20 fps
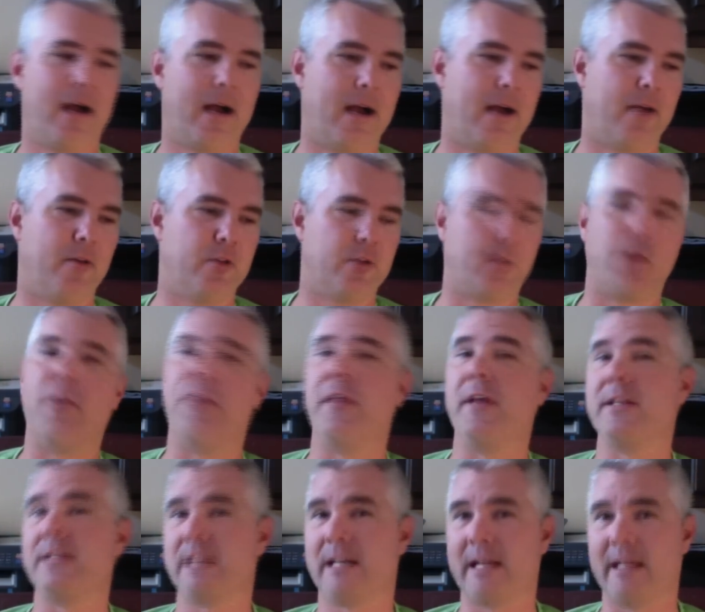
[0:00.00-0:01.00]
there's other
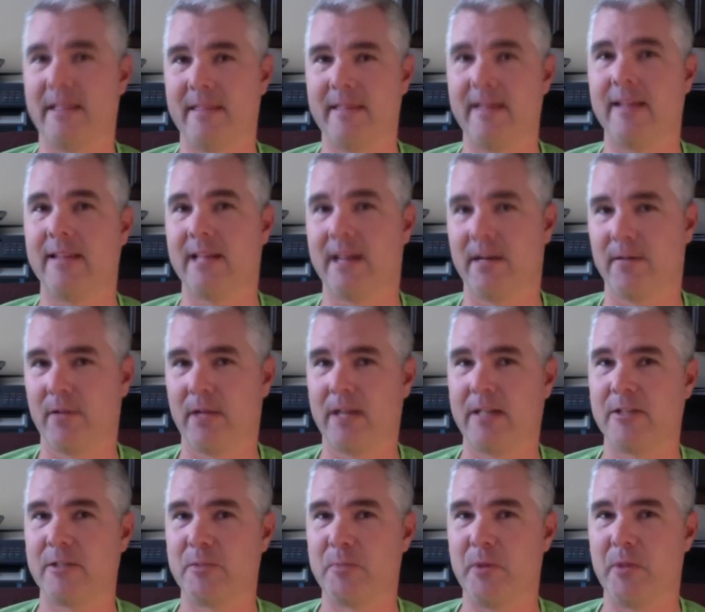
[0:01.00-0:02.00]
things I can think that I'd like
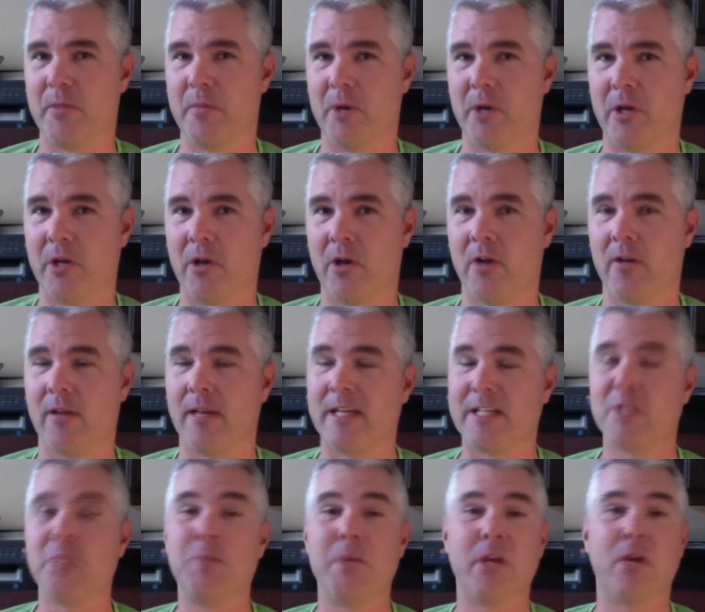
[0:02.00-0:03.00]
to spend the money on, like
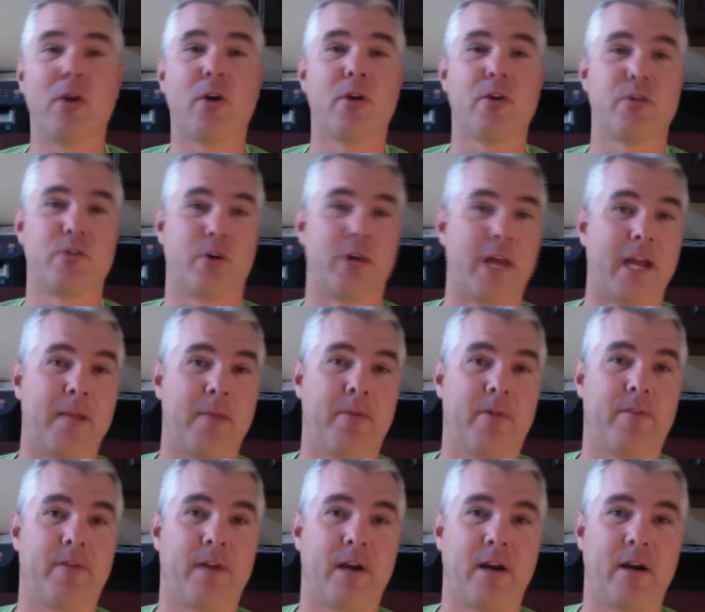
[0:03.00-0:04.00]
speakers or an
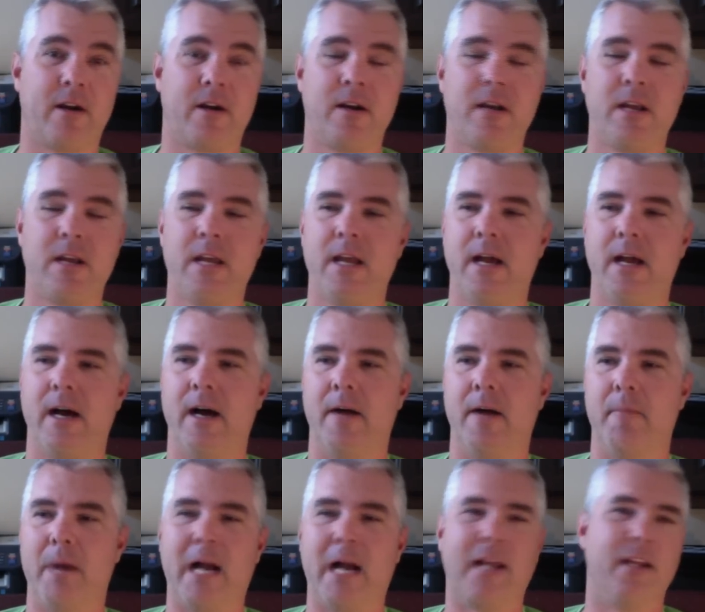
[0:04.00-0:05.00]
amplifier.
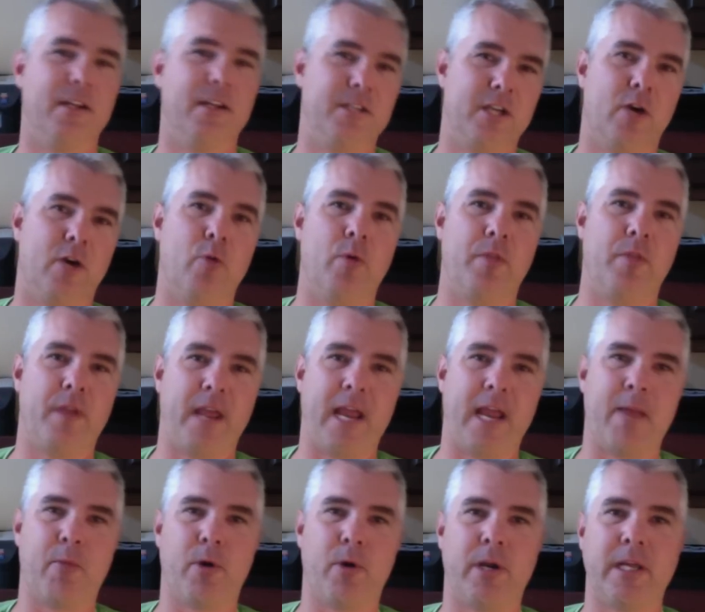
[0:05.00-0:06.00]
I could have dealt with the
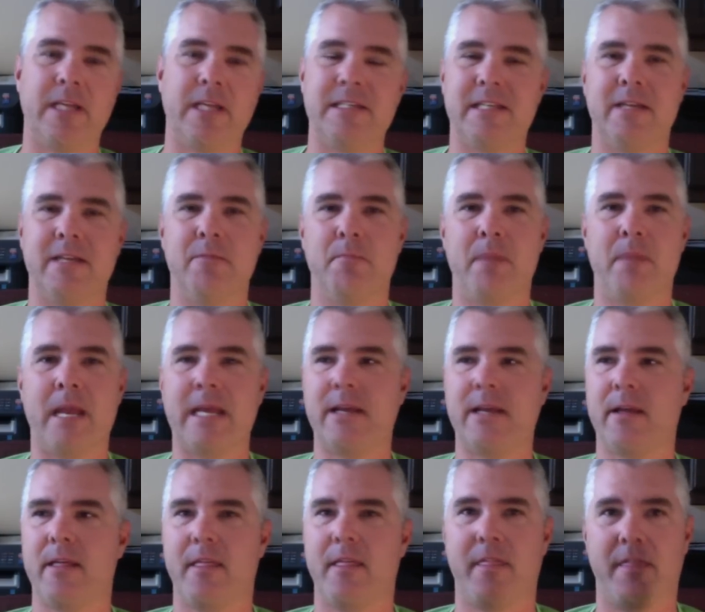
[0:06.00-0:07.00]
hammering. It didn't make
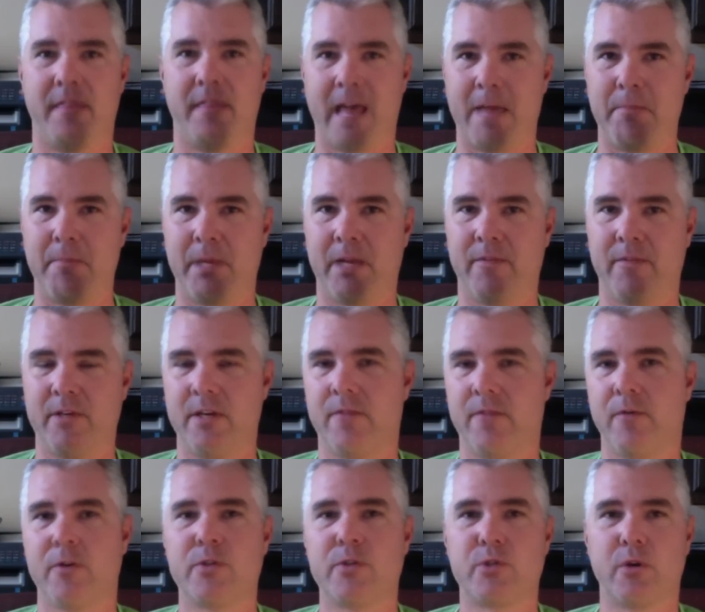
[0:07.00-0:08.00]
that big of a
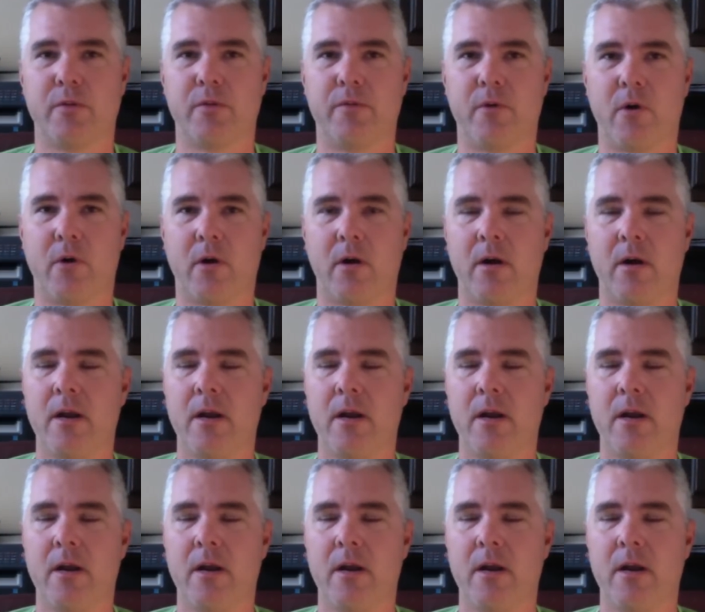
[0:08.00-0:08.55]
difference so far.